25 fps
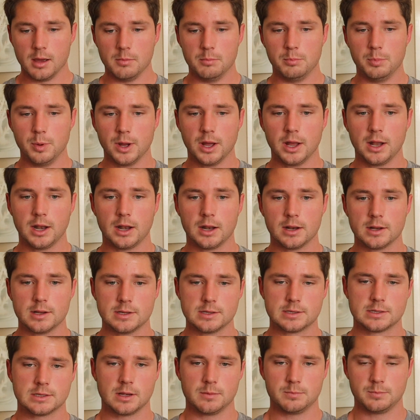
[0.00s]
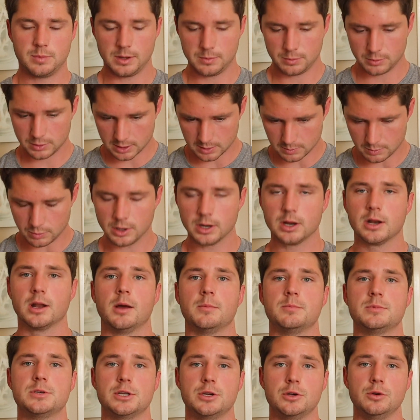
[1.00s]
but some people that bring it
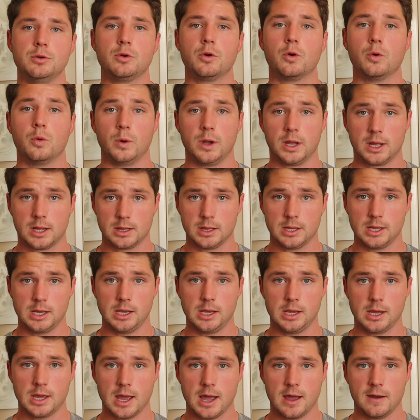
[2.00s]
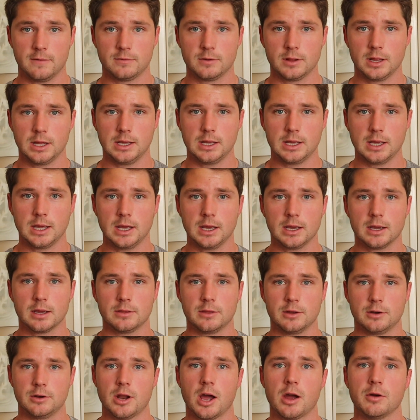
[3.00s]
up too quickly after they kick,
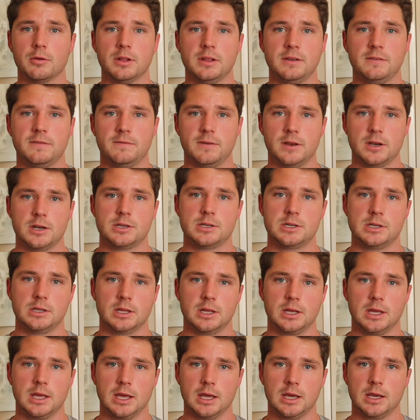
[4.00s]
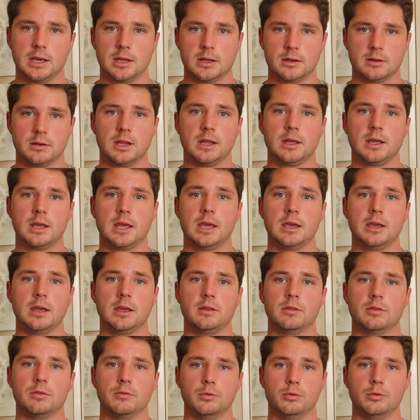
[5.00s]
they're not really finishing the kick and
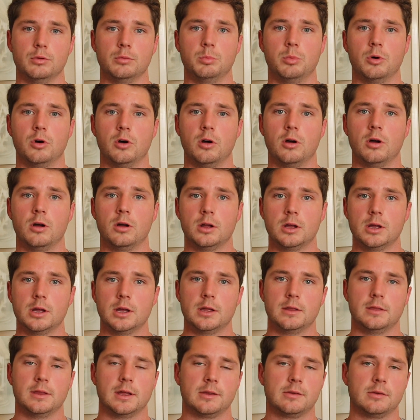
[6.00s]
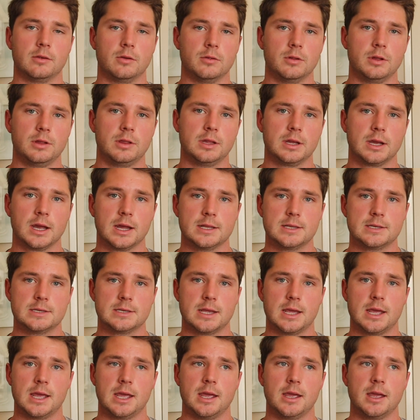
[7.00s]
kicking through the ball. That's the only thing I'd
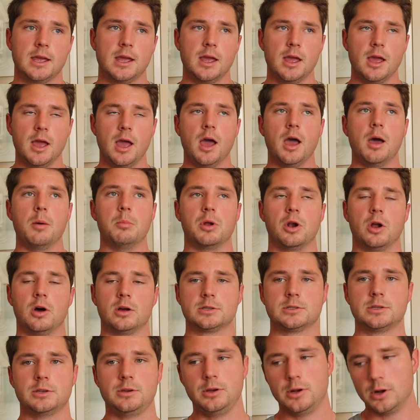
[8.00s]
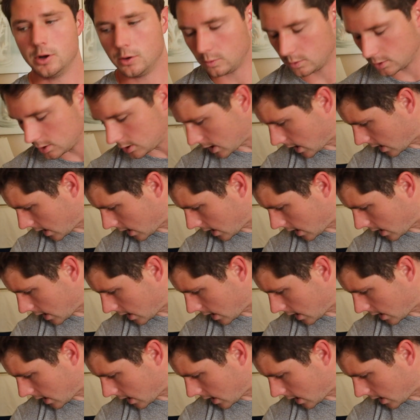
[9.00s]
say. But also, you don't want to